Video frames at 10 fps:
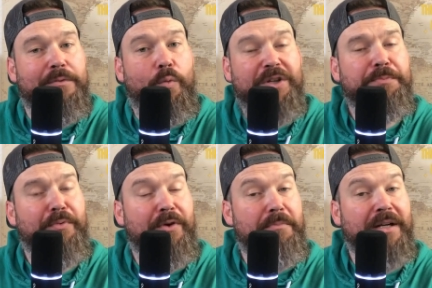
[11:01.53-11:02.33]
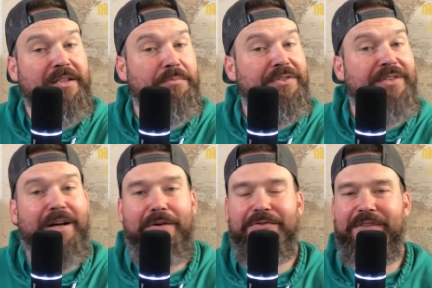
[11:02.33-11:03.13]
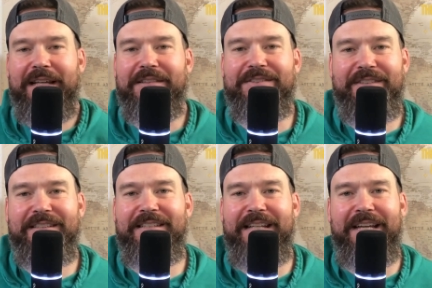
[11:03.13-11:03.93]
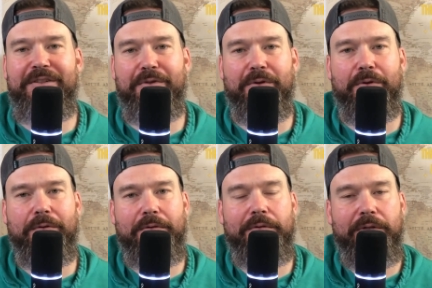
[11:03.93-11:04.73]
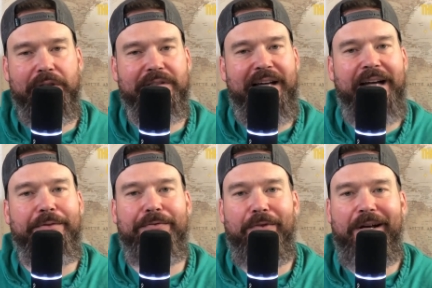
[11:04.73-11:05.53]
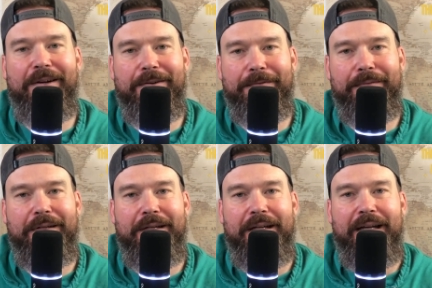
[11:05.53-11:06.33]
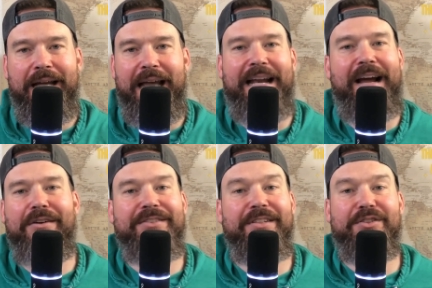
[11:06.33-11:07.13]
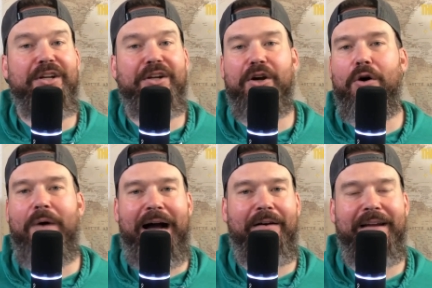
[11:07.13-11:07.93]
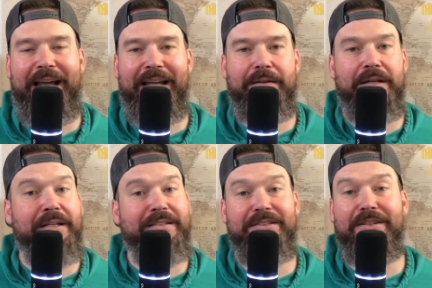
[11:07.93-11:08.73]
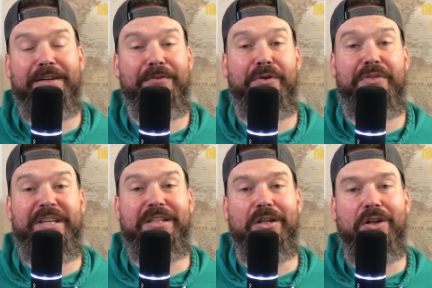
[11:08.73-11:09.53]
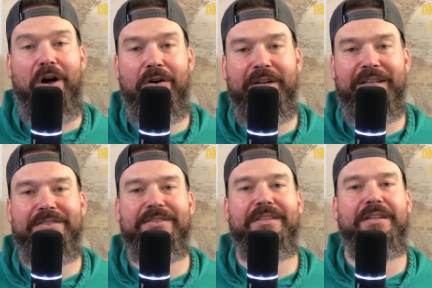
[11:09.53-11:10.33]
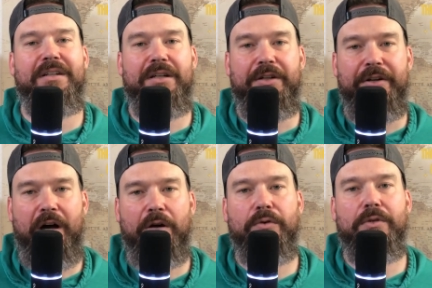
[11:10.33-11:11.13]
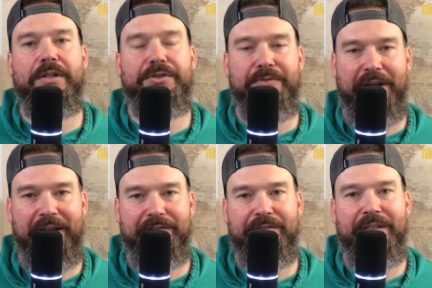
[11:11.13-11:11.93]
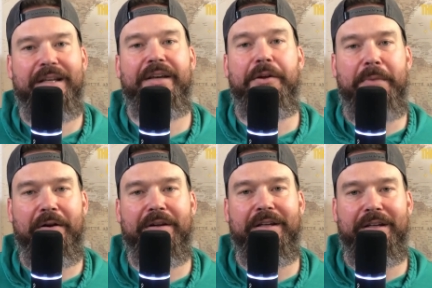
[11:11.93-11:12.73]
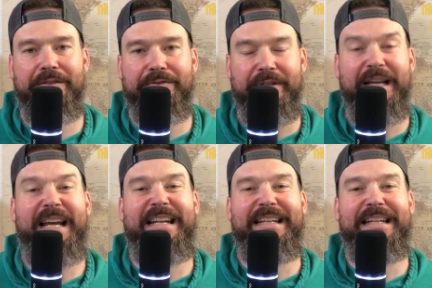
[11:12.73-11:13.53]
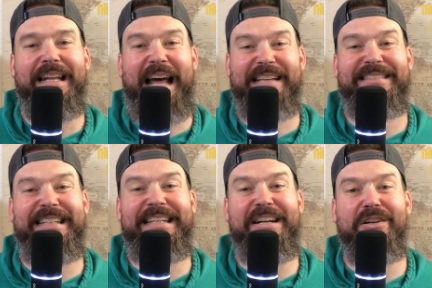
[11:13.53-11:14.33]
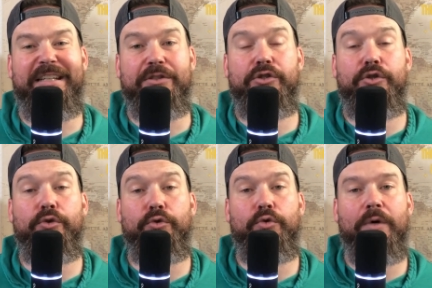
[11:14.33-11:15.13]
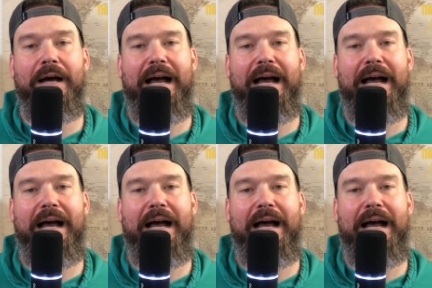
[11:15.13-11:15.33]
whisper among themselves that the 68-year-old looks kind of frail. And Harrison is going to go out and deliver the longest inaugural address in American history, lasting nearly 2